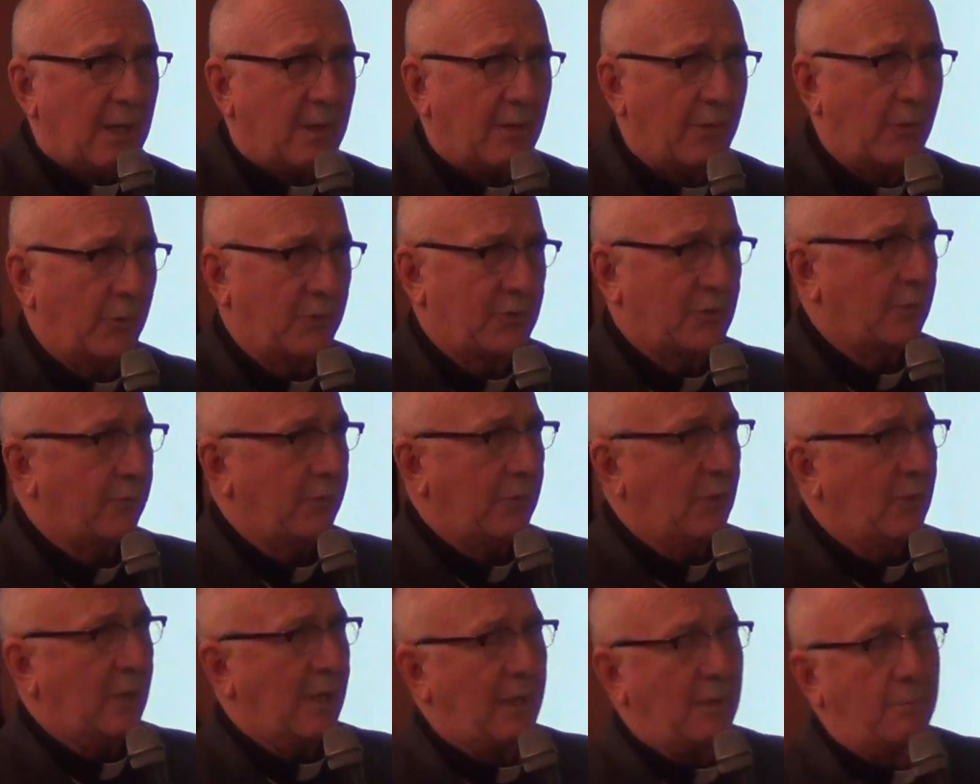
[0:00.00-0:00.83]
Those of
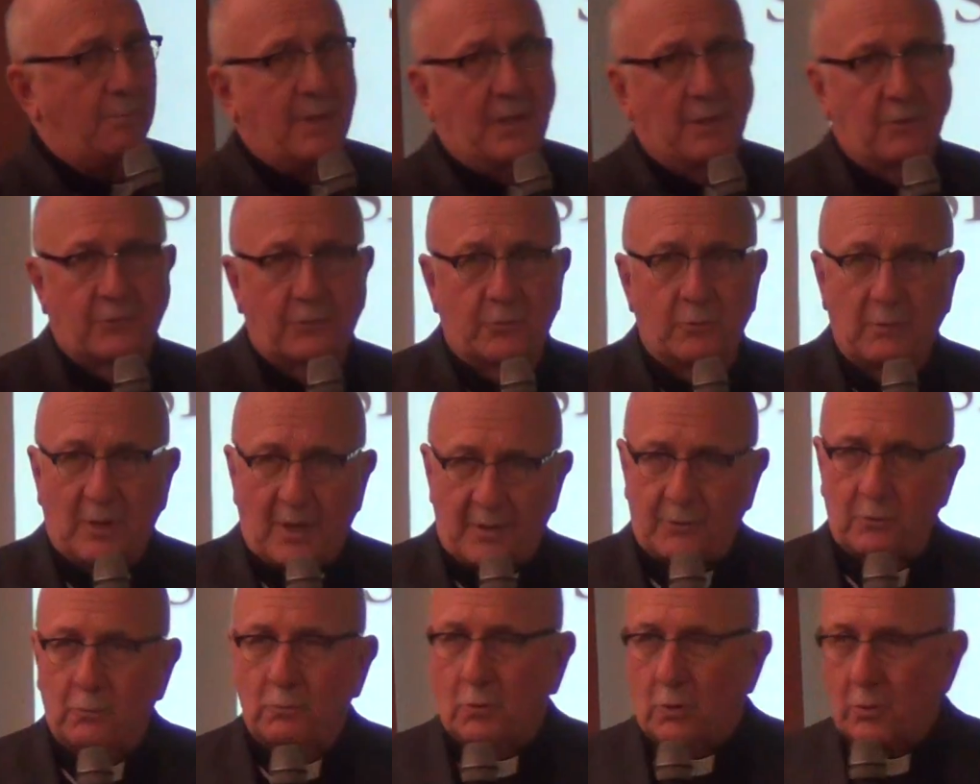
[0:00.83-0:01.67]
you that have been through
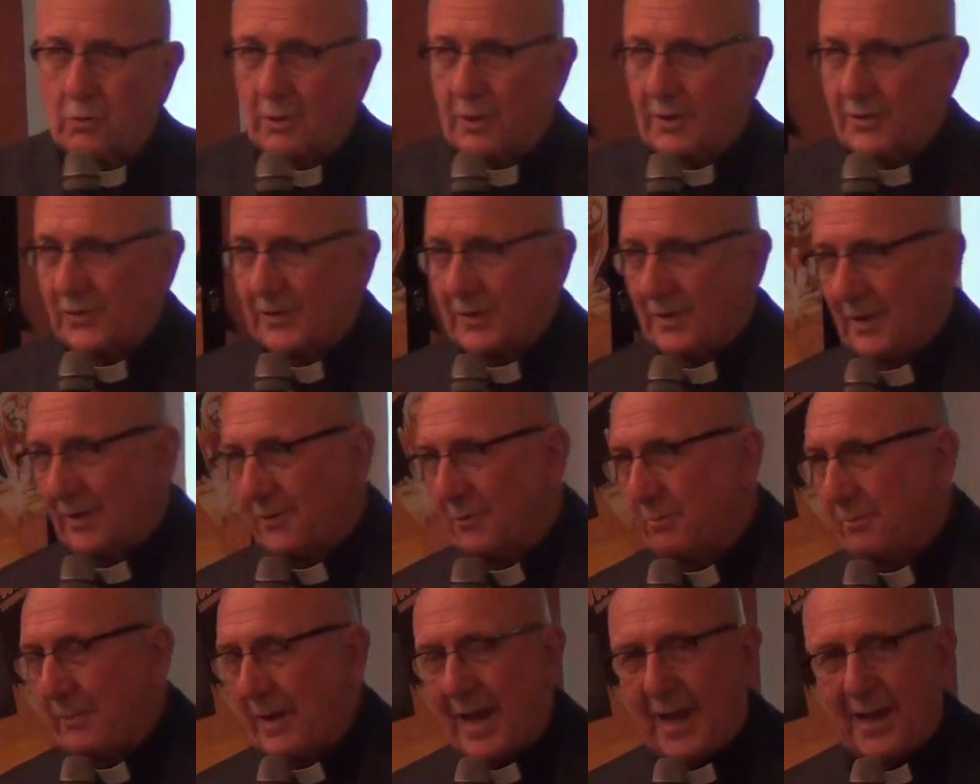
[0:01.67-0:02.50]
other wars and
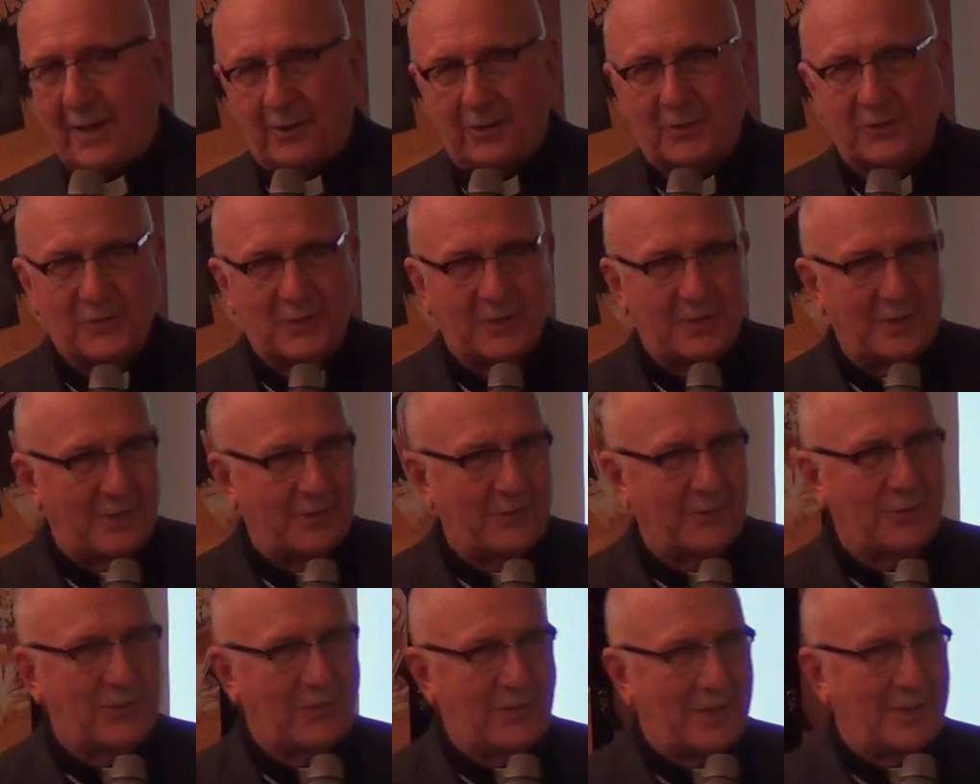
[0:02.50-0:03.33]
other battles and
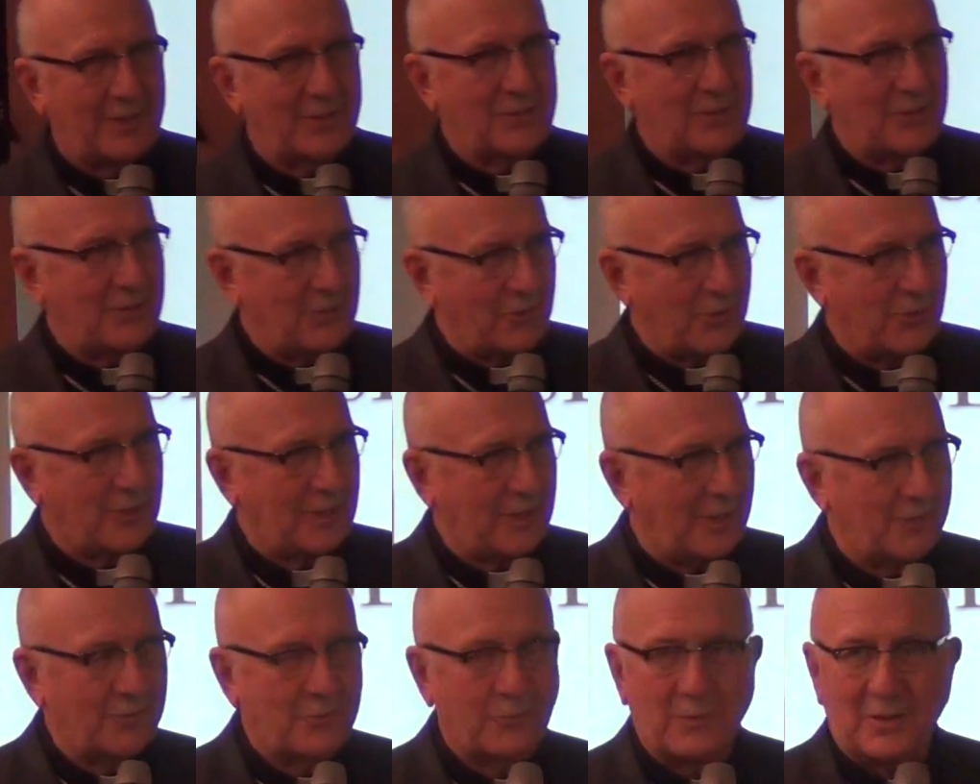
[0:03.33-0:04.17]
other things in your
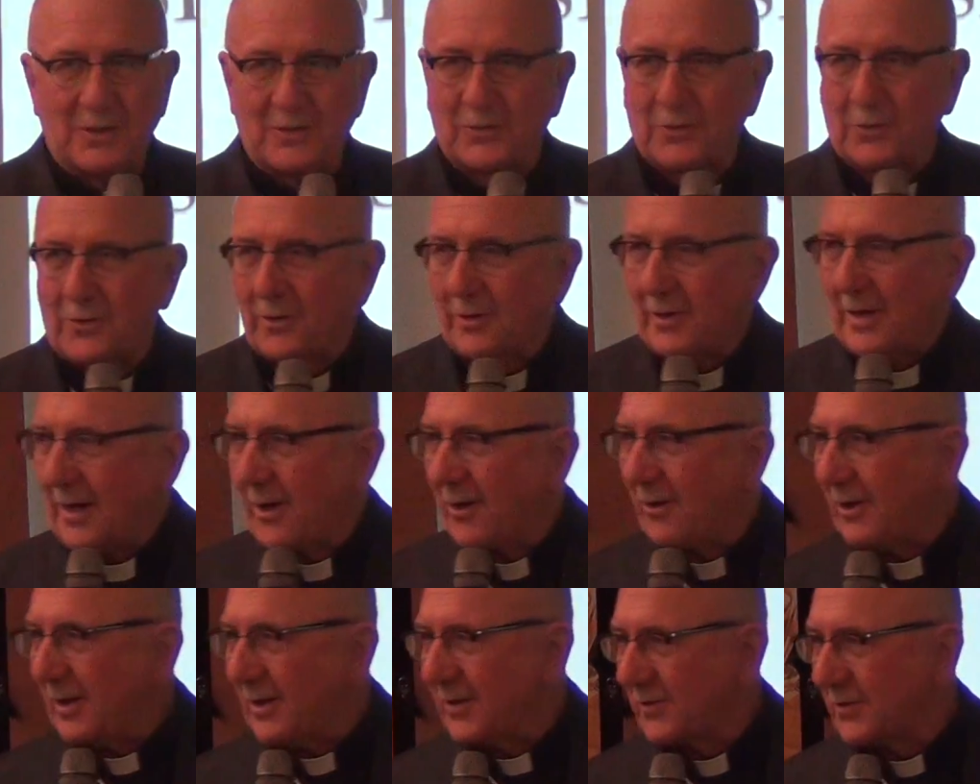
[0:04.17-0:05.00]
countries or
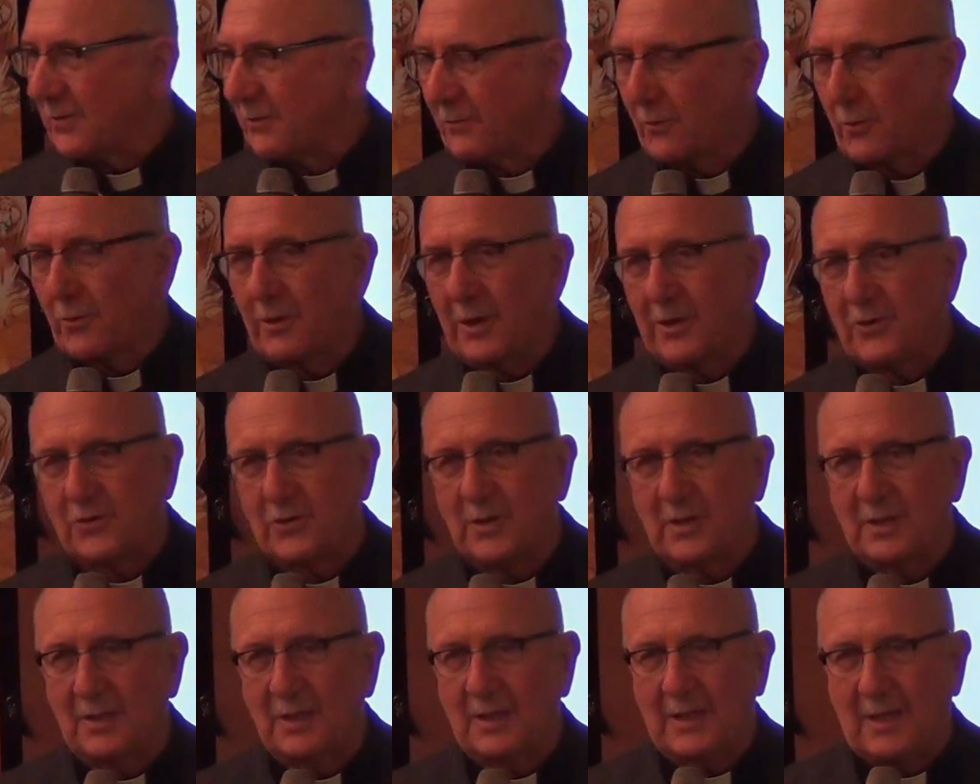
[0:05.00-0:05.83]
areas of
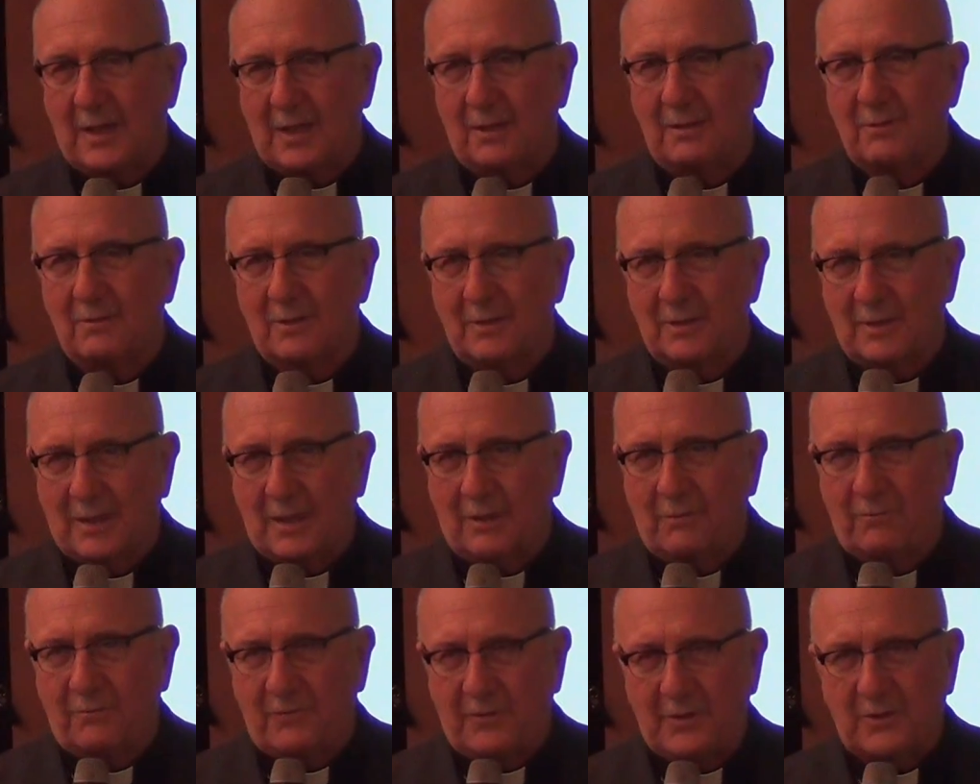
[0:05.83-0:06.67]
origin can
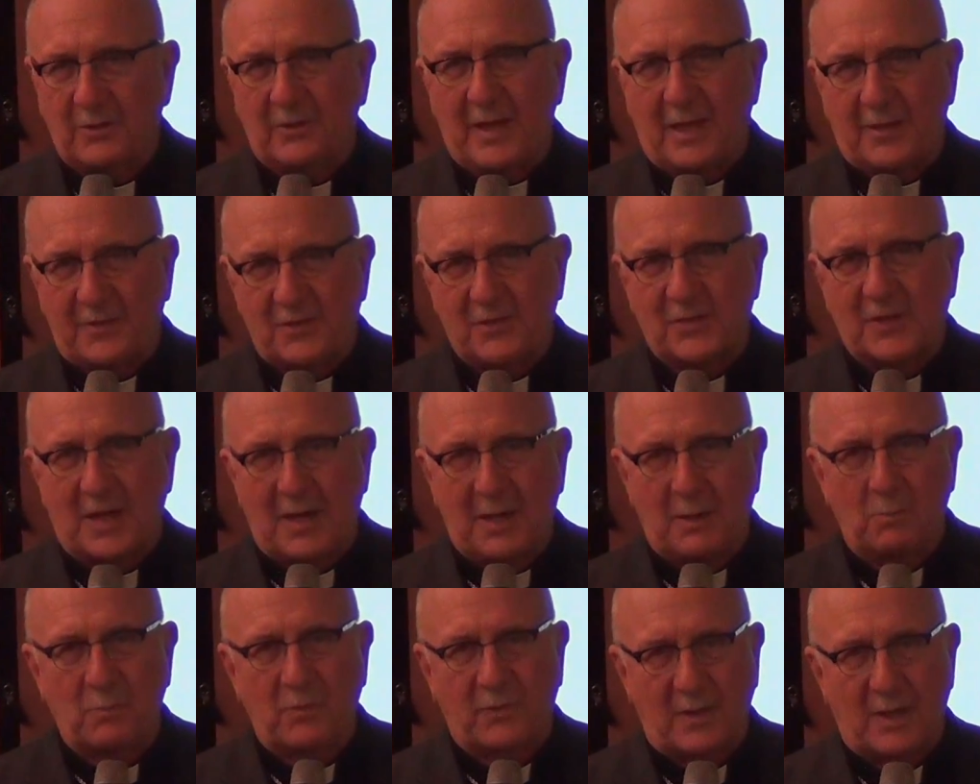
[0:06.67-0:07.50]
feel that
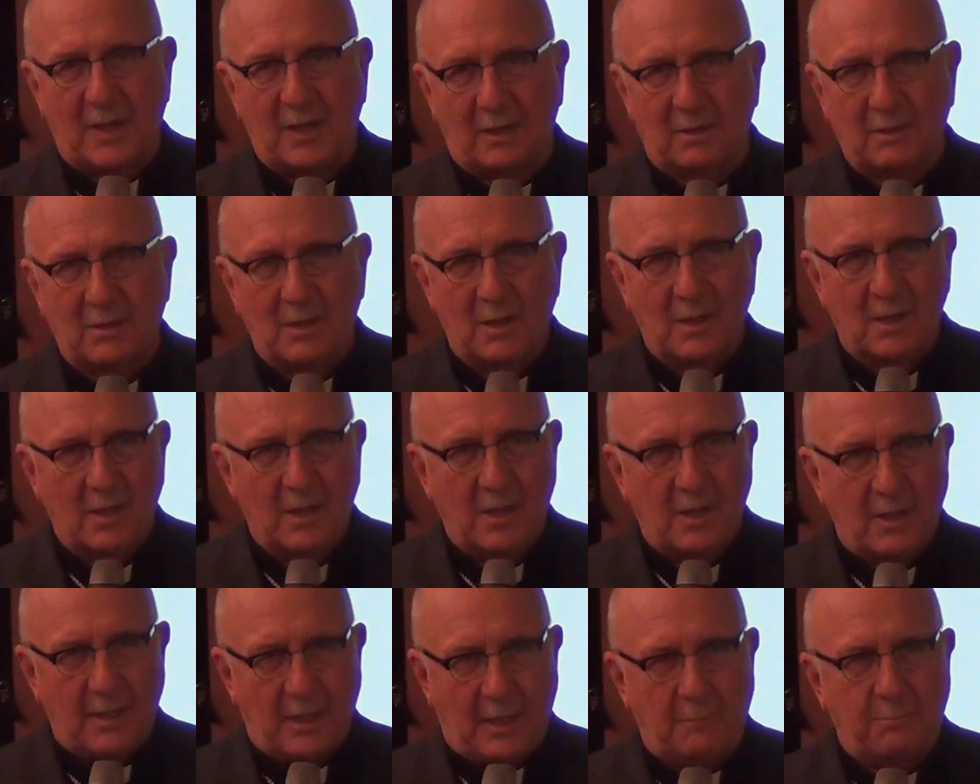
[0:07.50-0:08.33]
same thing.
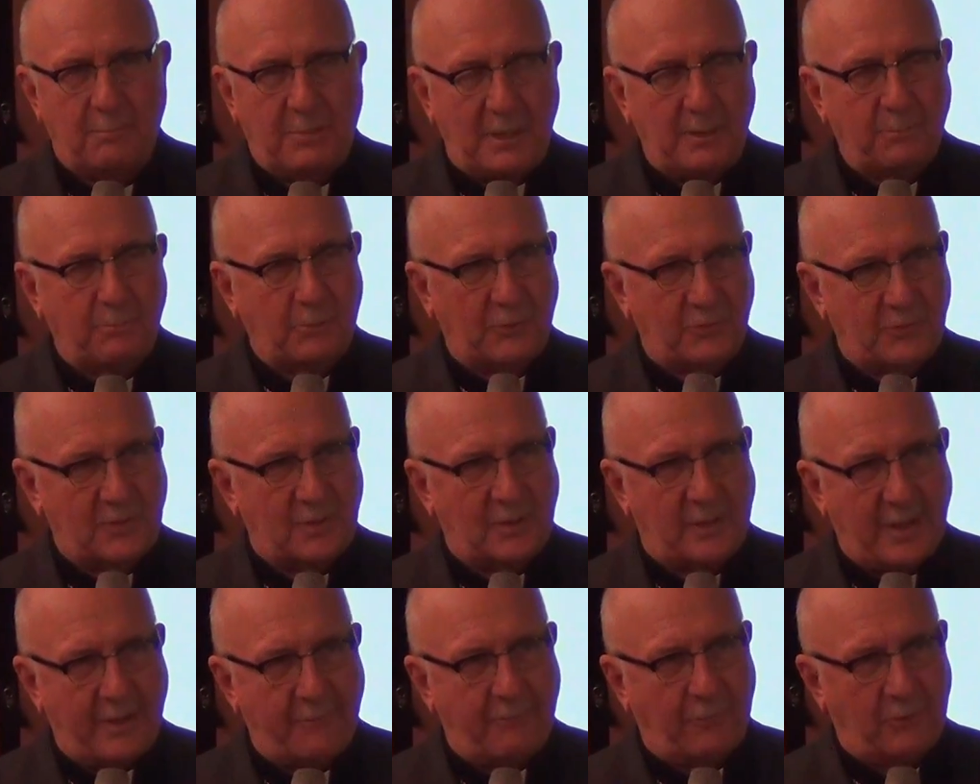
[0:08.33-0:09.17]
That people's
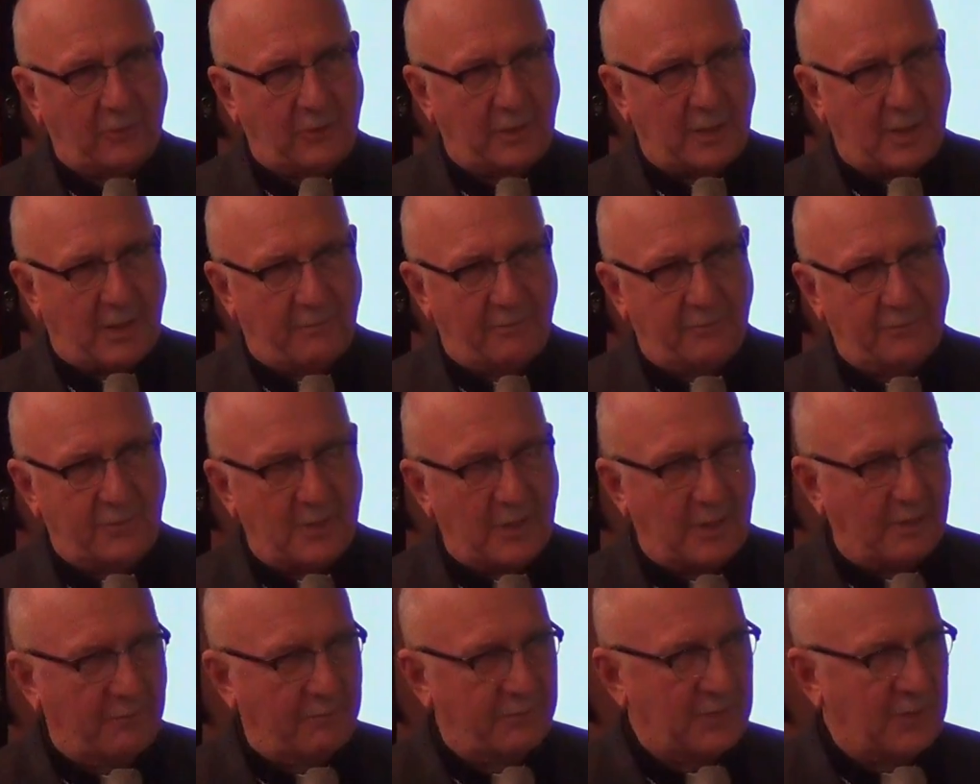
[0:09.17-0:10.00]
level
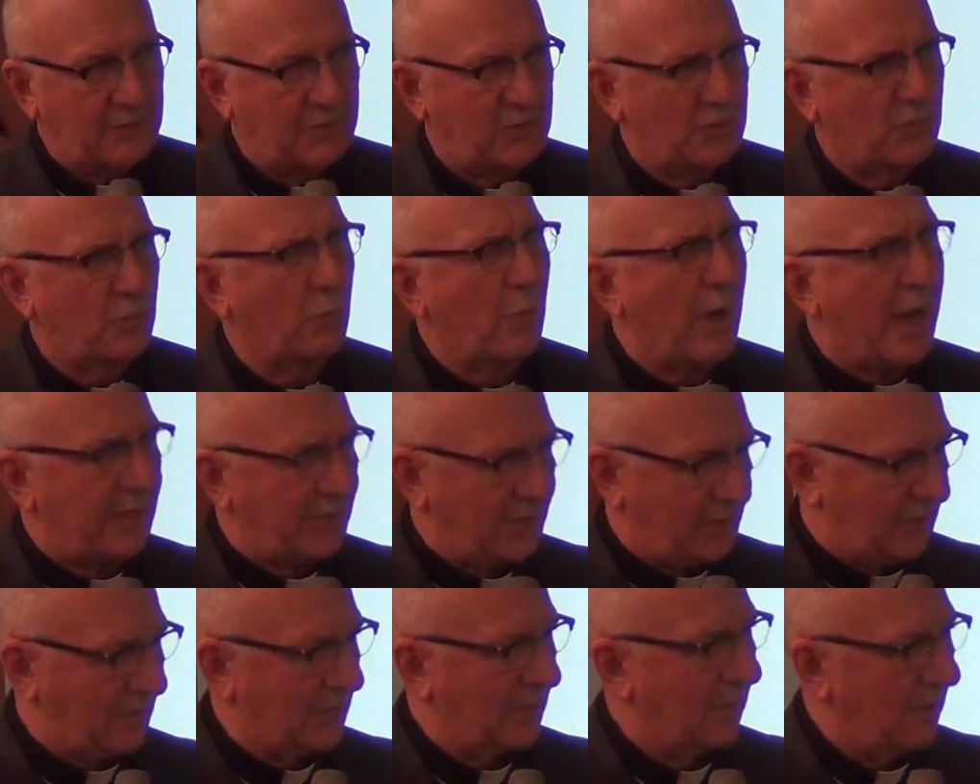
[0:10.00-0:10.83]
of distress